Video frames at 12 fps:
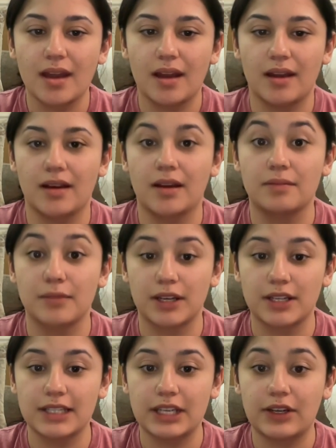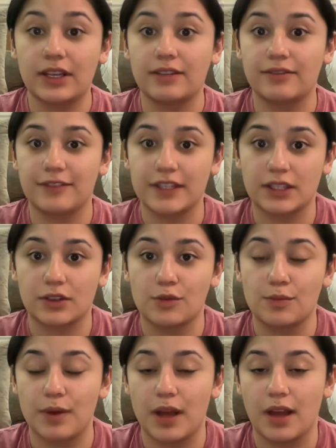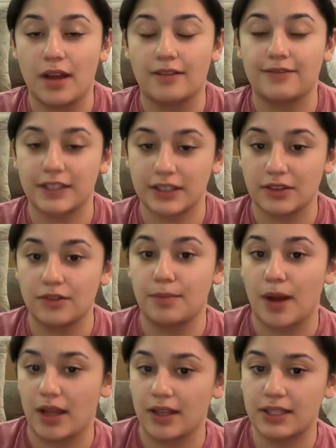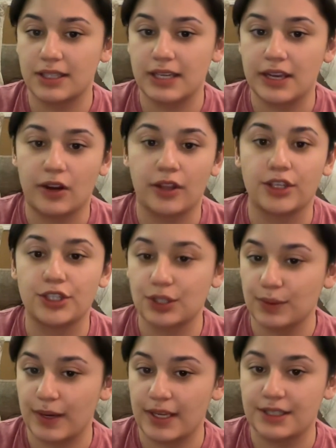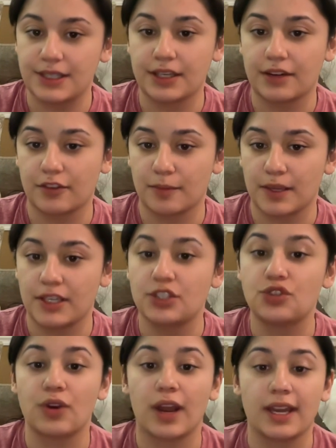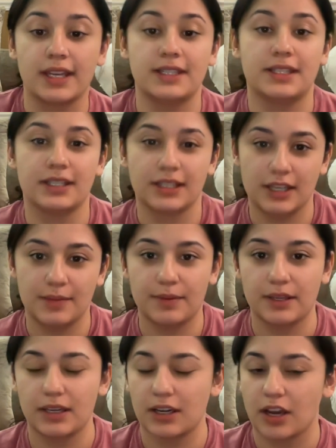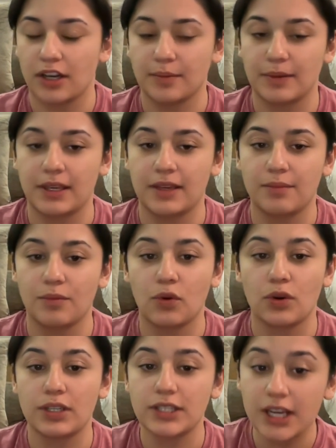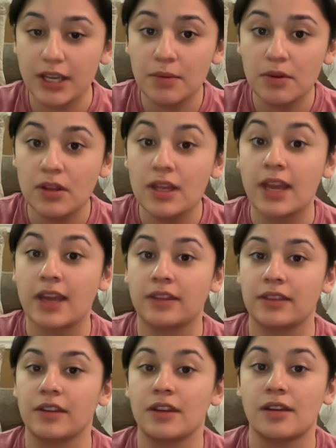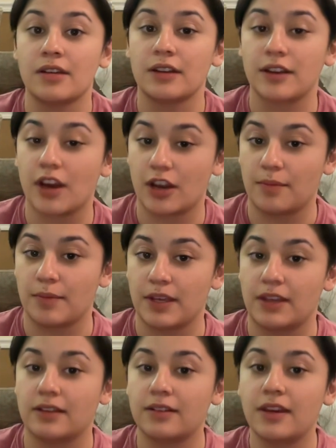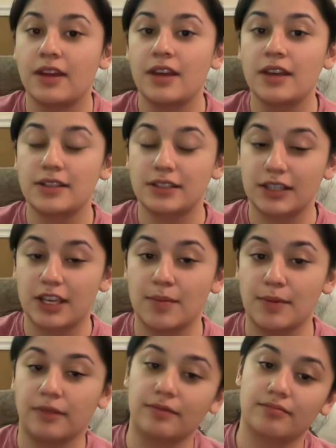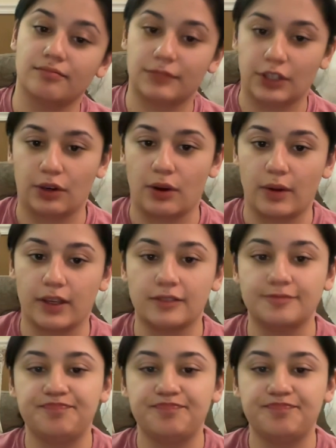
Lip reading: Monetary and fiscal policy are the two ways the government tries to keep the economy more stable and the economy to keep it growing.